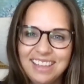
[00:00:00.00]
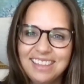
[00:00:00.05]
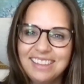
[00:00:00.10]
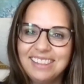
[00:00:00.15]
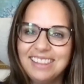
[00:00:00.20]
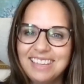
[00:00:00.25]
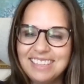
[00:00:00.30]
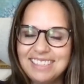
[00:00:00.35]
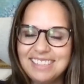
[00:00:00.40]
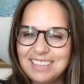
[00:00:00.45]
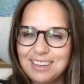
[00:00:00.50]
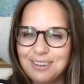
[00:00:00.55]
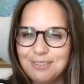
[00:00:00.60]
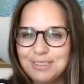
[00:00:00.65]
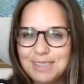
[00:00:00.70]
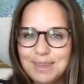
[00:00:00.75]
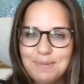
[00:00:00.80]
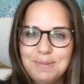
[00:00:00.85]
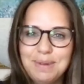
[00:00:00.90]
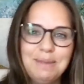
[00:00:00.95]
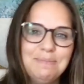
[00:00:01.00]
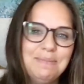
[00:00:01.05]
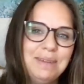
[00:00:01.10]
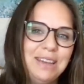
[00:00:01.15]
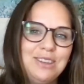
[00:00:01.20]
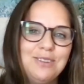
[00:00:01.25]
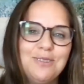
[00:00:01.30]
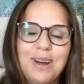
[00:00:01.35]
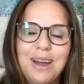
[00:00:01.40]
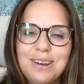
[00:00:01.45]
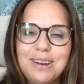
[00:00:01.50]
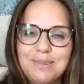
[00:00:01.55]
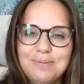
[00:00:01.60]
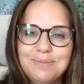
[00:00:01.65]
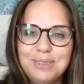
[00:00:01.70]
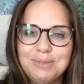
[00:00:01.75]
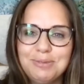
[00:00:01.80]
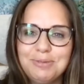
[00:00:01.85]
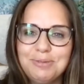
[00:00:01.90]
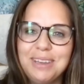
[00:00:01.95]
list of someday menu
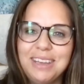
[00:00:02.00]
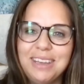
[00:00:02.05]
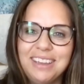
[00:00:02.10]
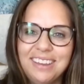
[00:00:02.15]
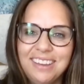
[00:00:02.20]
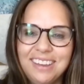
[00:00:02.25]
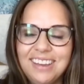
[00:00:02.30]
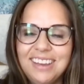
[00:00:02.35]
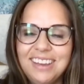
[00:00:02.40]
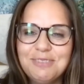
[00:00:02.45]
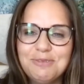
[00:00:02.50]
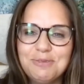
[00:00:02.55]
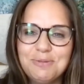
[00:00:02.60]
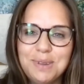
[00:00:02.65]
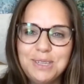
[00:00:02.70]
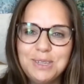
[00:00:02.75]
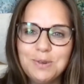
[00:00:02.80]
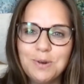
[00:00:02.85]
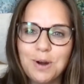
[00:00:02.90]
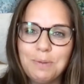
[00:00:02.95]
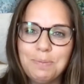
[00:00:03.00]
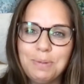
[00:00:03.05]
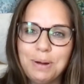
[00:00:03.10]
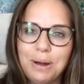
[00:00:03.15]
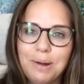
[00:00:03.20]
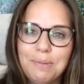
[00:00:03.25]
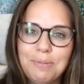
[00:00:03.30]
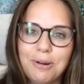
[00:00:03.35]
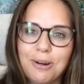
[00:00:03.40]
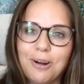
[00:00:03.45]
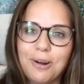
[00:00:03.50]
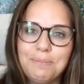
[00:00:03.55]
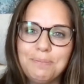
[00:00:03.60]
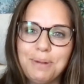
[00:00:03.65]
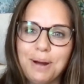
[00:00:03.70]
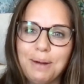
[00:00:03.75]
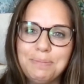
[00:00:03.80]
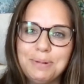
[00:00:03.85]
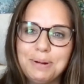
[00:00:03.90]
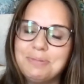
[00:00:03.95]
items when we do our pub or our
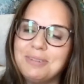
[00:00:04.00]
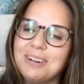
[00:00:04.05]
pop-up